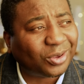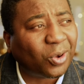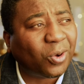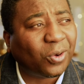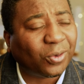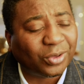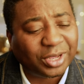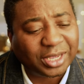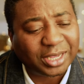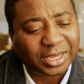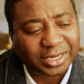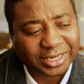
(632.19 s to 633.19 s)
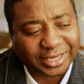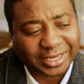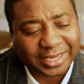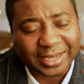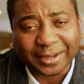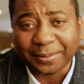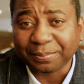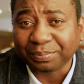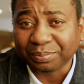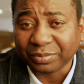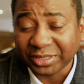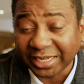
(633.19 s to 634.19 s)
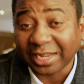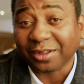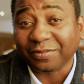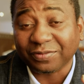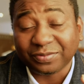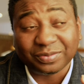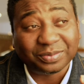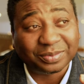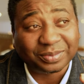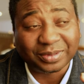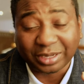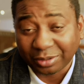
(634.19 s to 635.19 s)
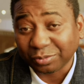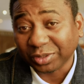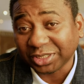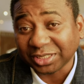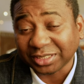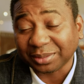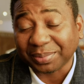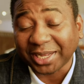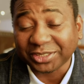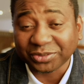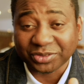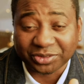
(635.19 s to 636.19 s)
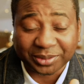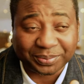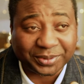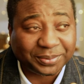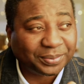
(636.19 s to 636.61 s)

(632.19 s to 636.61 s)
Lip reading: or the Jacob, which is the battery grip.